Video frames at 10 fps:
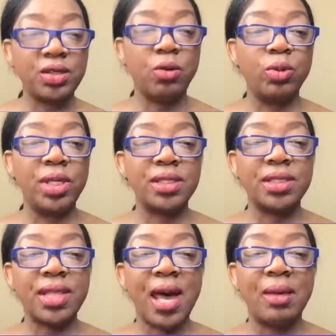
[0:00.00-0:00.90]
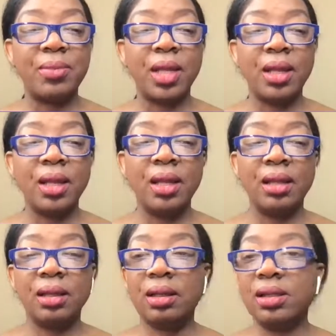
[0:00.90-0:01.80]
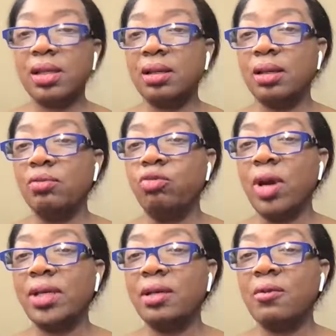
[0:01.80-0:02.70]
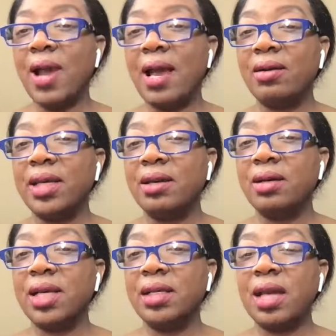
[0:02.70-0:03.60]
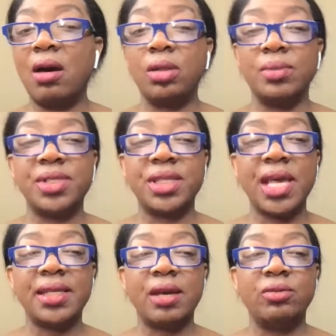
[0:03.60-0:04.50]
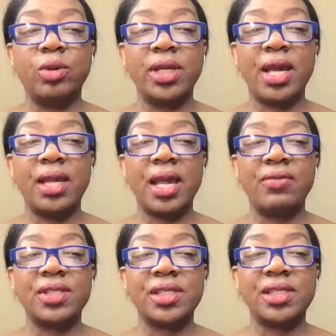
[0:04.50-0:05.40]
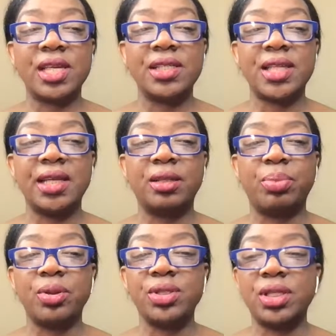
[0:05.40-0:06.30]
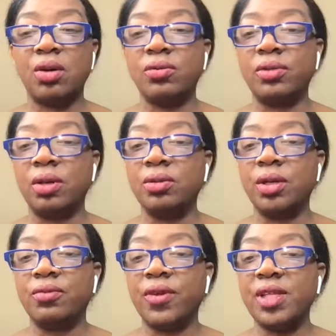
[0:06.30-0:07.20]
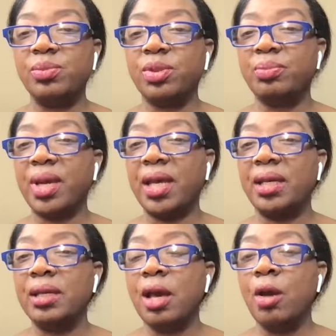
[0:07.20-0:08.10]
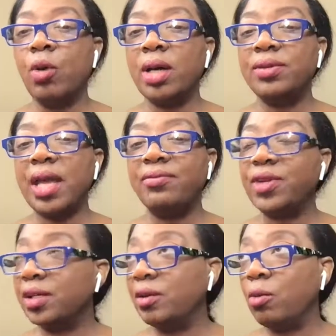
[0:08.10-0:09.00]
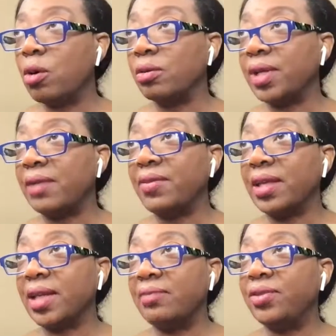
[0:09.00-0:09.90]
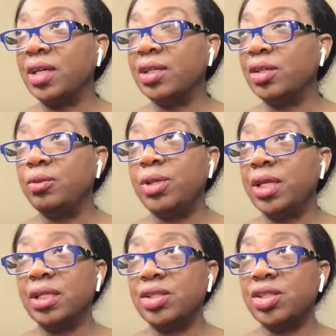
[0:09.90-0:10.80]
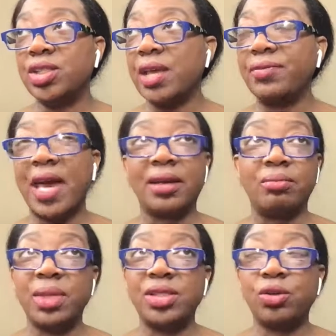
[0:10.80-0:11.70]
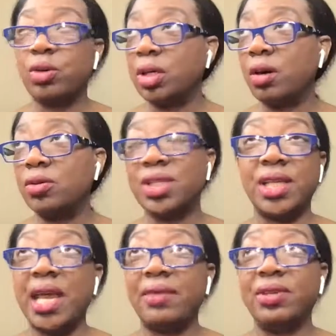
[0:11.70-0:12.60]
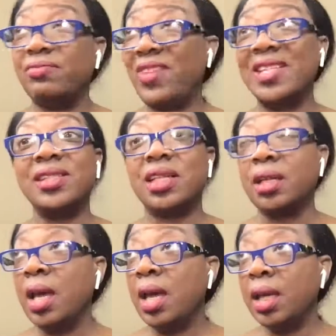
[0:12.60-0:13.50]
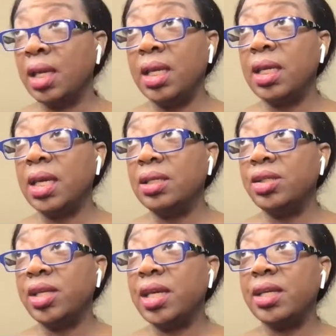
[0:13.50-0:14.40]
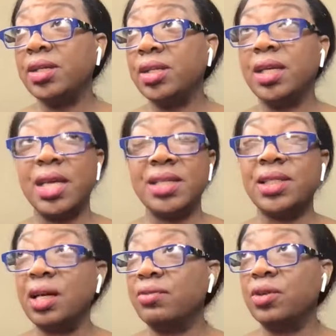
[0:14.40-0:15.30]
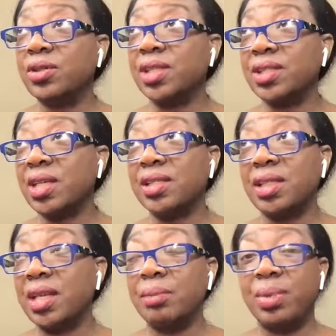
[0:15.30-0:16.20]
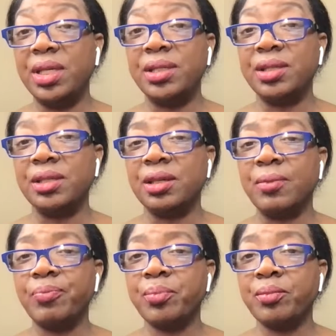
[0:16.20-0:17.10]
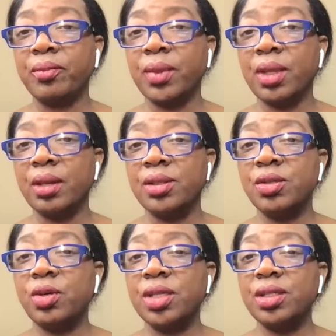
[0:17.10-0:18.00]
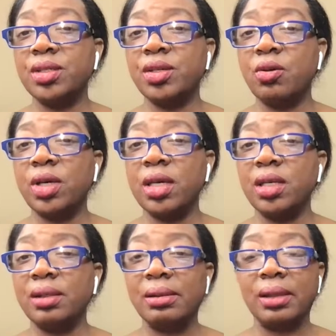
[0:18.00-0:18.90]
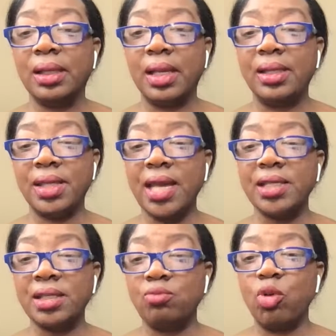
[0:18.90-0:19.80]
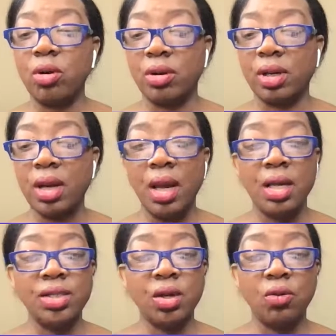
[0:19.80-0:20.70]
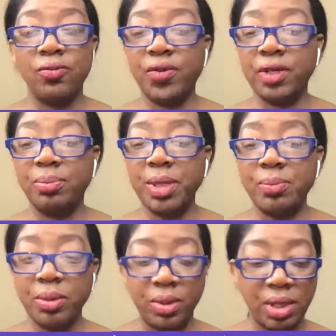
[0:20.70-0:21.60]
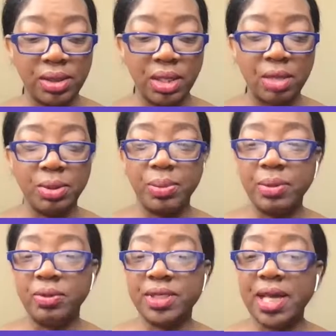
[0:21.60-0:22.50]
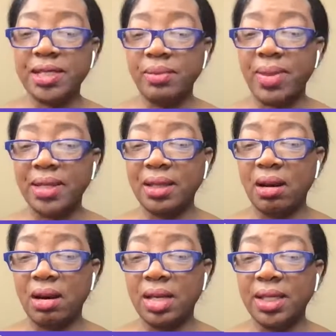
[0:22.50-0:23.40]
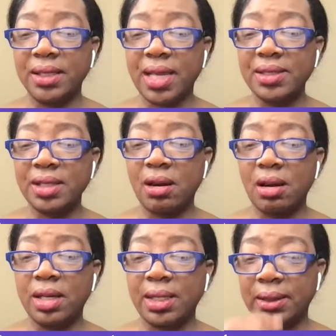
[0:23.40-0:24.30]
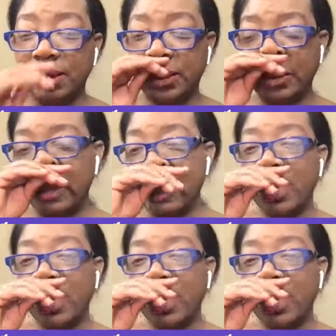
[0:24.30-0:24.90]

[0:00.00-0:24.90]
So we'll stop running around here getting all upset that we're not having success like the person on your Facebook page. Well, they've done the work. They've done the due diligence. They've got a mentor or coach that they have invested in to get to the next level of success in their business. So it takes some work. So for the people, a couple of people was asking about the audit. That's the audit link.